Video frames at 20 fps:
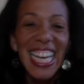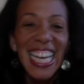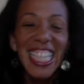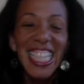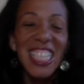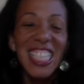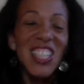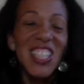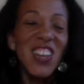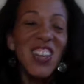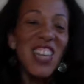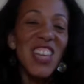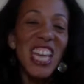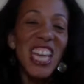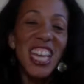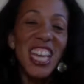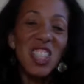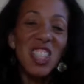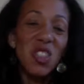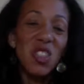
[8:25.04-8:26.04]
So
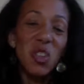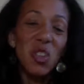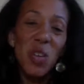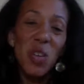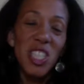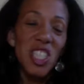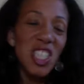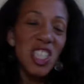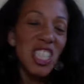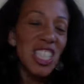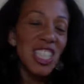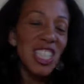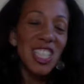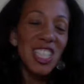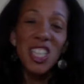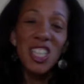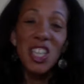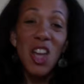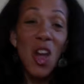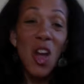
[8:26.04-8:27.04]
the answer to the question
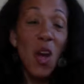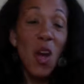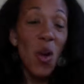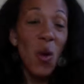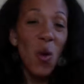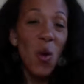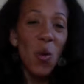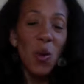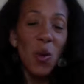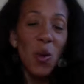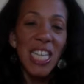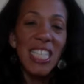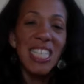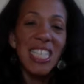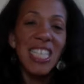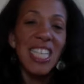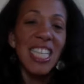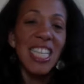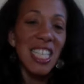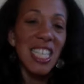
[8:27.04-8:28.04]
is no, it's
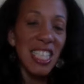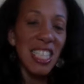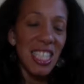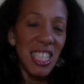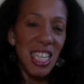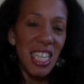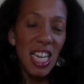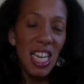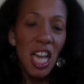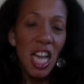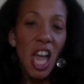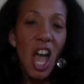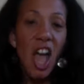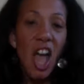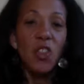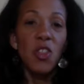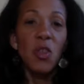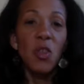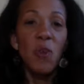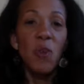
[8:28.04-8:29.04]
easy.
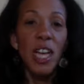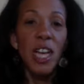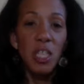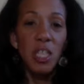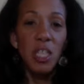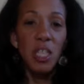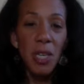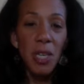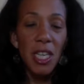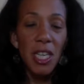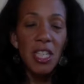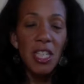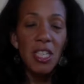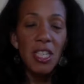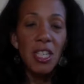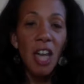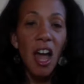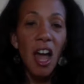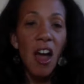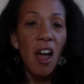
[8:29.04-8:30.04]
The
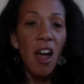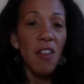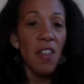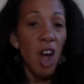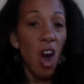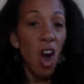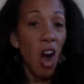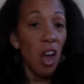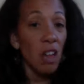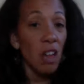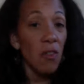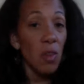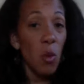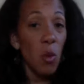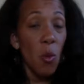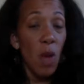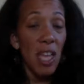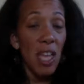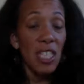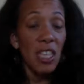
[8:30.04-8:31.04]
recipes, all of the
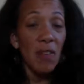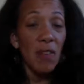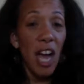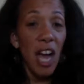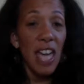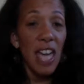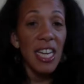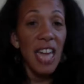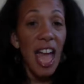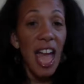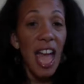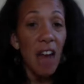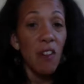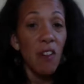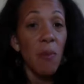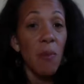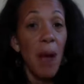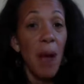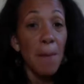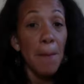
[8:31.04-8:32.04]
ones I've gotten out of
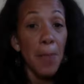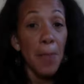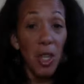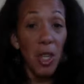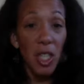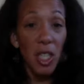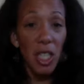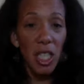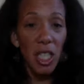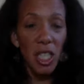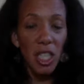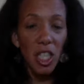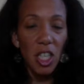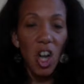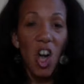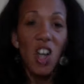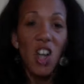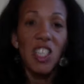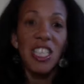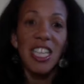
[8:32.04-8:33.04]
my book
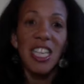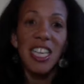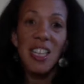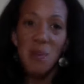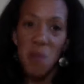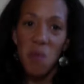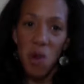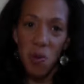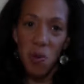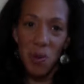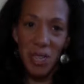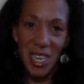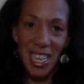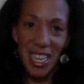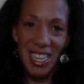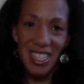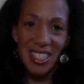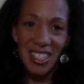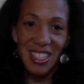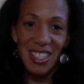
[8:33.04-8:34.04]
called Eat More
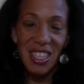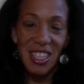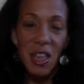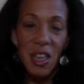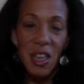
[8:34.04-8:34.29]
Plants,